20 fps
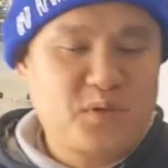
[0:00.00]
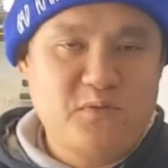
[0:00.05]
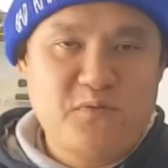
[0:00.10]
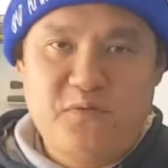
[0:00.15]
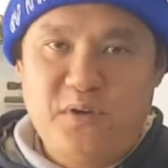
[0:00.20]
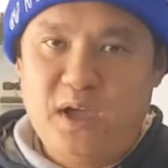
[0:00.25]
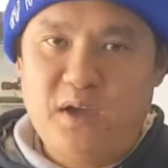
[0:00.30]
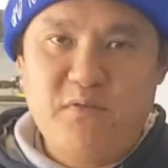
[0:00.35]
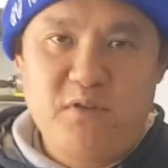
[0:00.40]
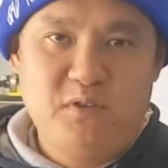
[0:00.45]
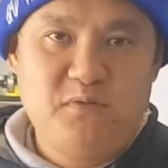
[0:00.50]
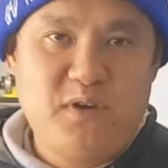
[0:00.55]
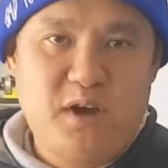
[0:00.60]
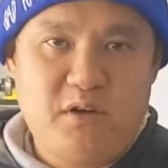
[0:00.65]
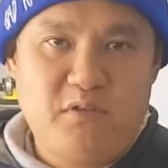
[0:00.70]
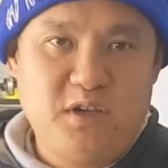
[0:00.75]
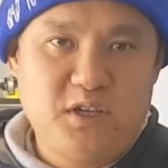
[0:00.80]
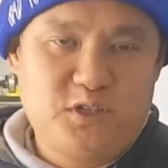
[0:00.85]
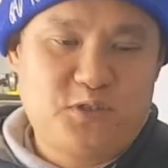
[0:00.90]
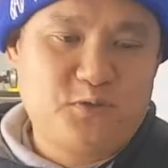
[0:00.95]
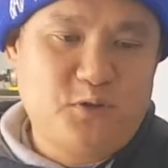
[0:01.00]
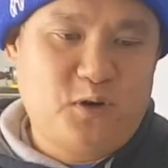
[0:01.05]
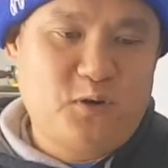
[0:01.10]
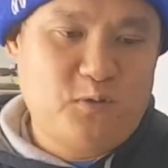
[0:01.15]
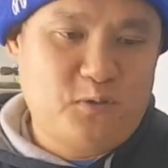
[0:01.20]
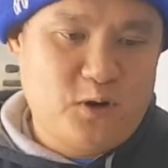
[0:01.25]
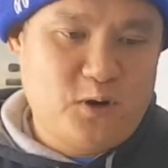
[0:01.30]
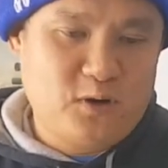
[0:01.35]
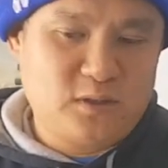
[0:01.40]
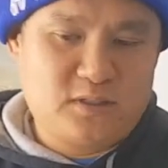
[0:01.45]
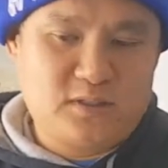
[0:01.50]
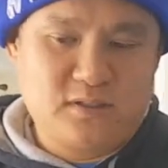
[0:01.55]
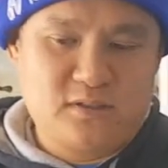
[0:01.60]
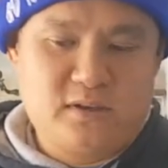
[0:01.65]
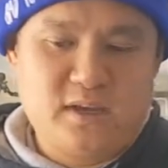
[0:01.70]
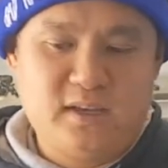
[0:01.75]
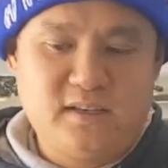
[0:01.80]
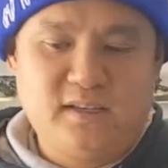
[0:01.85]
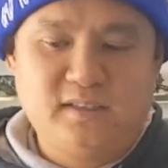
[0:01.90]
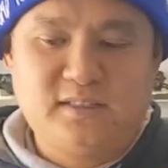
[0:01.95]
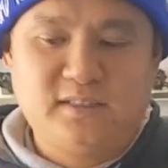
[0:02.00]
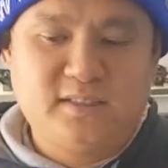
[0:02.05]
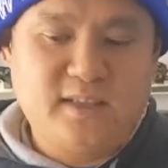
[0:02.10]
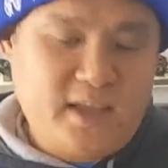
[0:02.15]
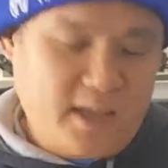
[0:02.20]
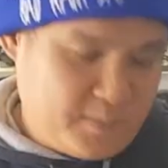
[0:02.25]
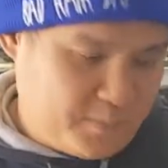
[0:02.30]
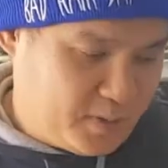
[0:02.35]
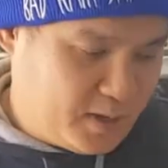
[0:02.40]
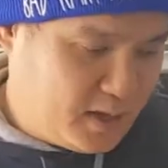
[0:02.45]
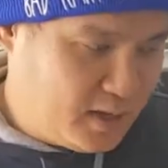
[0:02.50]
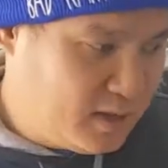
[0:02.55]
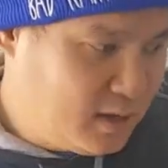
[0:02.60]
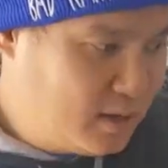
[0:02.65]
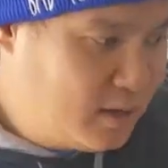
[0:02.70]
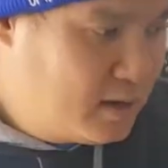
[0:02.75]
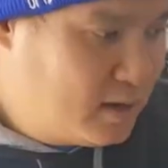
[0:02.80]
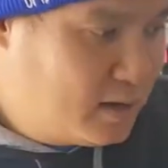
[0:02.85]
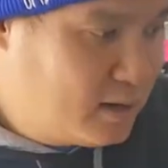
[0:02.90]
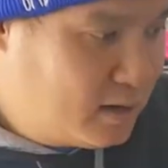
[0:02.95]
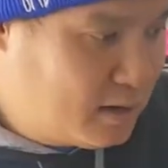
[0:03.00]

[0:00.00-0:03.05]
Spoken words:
very, very strong rods. Okay, this is an 8P.